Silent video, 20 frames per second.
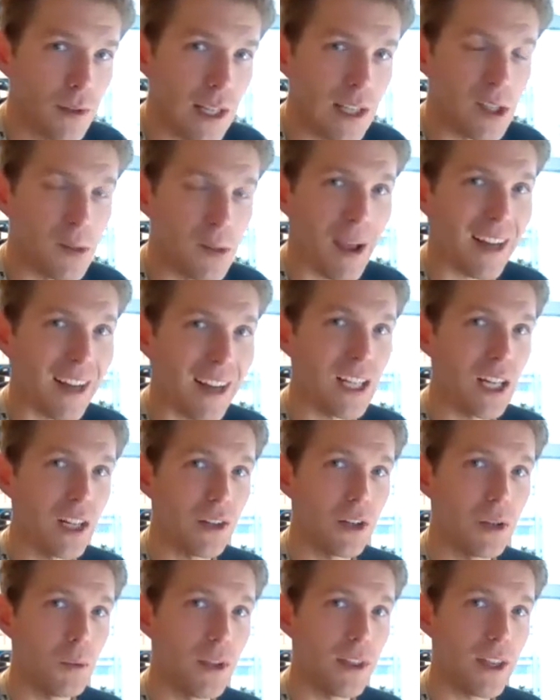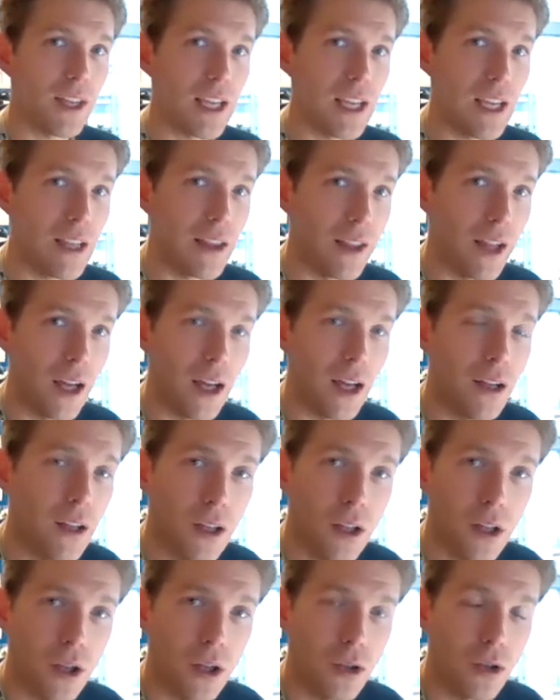These are bacteria with either
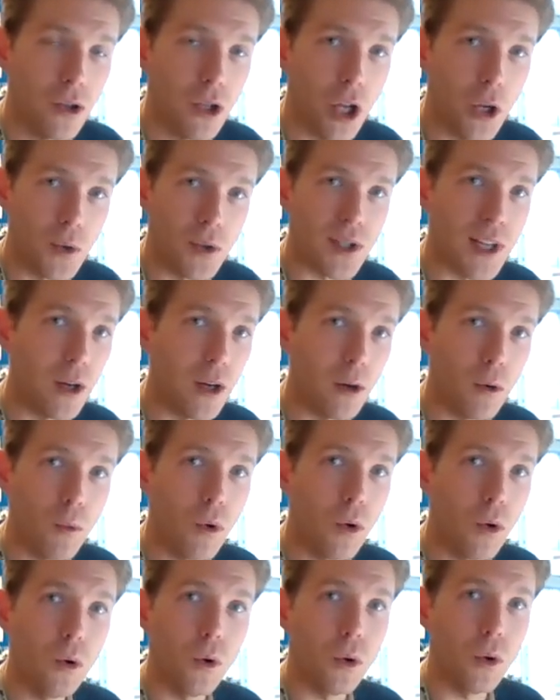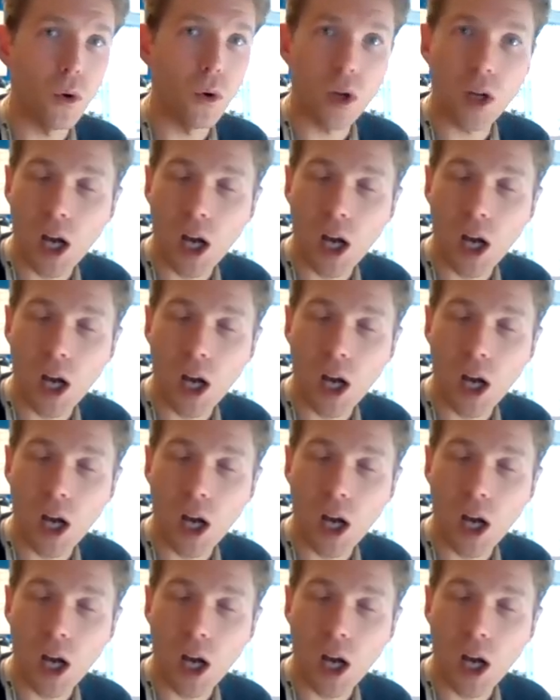no cell wall or